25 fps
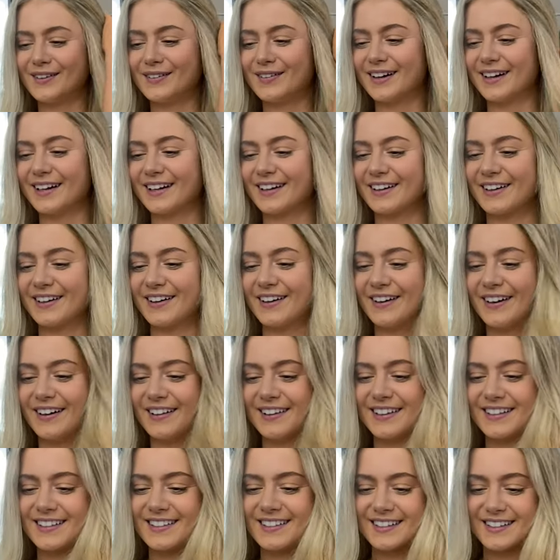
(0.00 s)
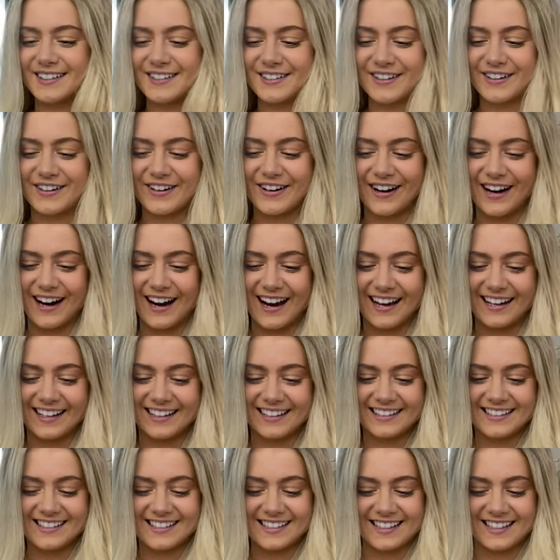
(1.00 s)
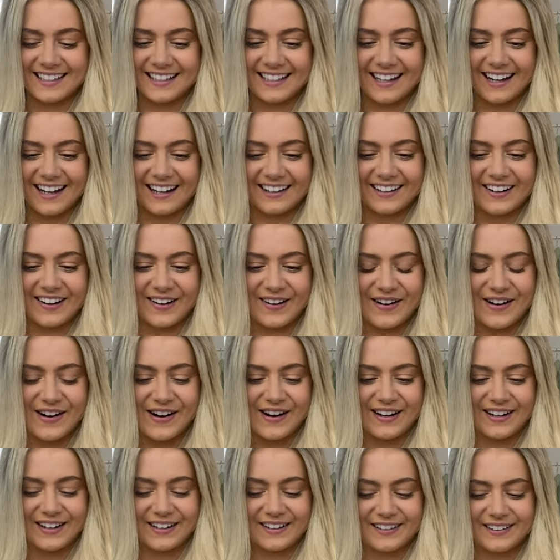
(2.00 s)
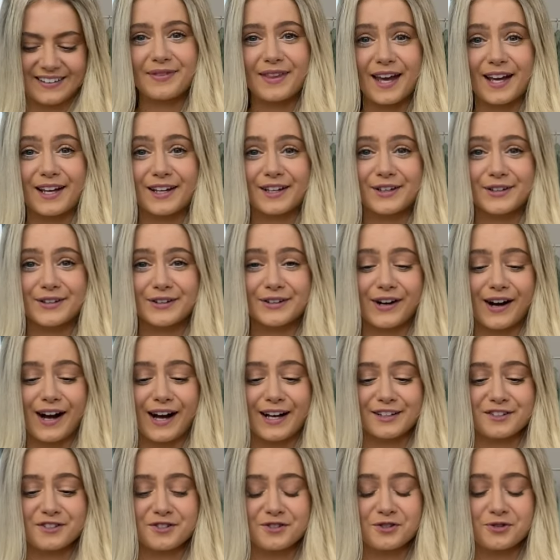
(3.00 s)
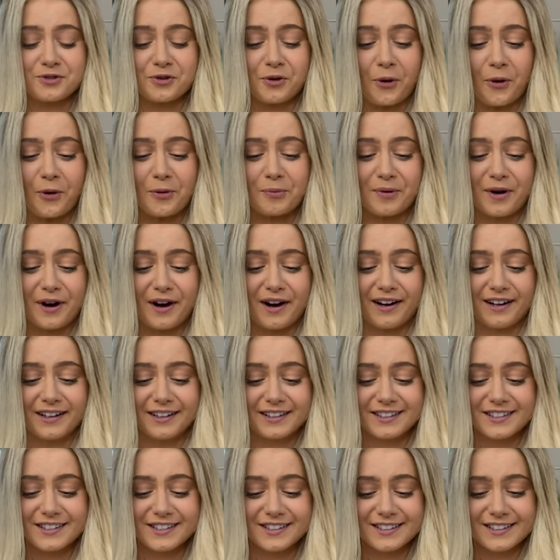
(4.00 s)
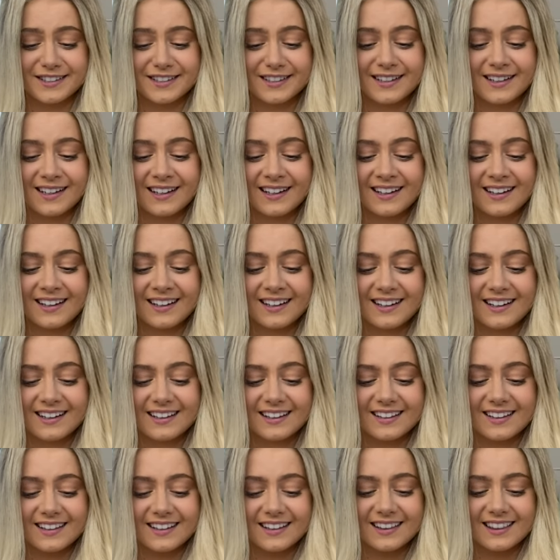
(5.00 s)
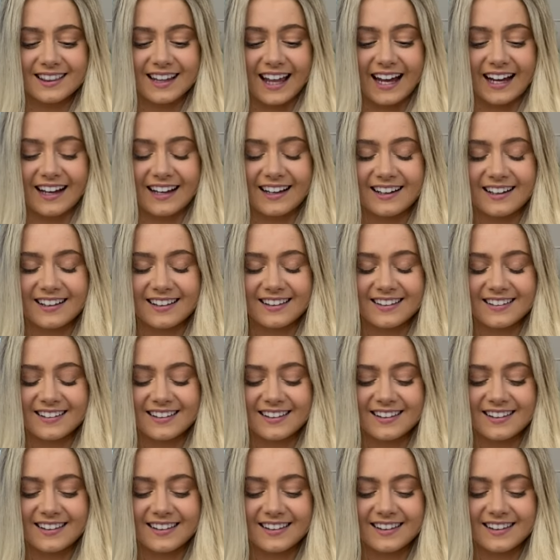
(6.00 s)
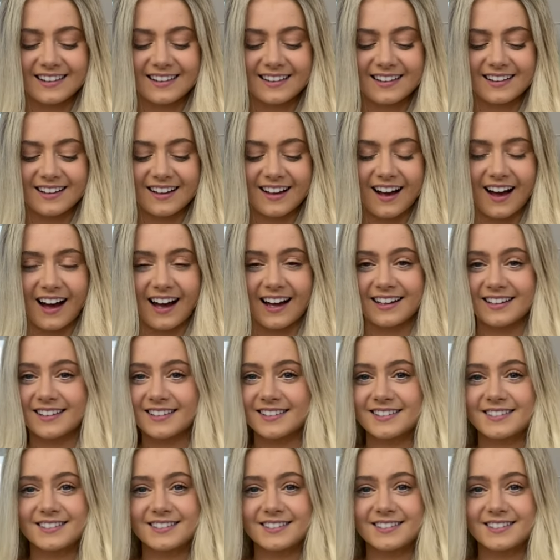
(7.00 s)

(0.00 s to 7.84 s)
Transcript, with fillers: my god, this is crazy. I can't. Thank you guys so much. Like, I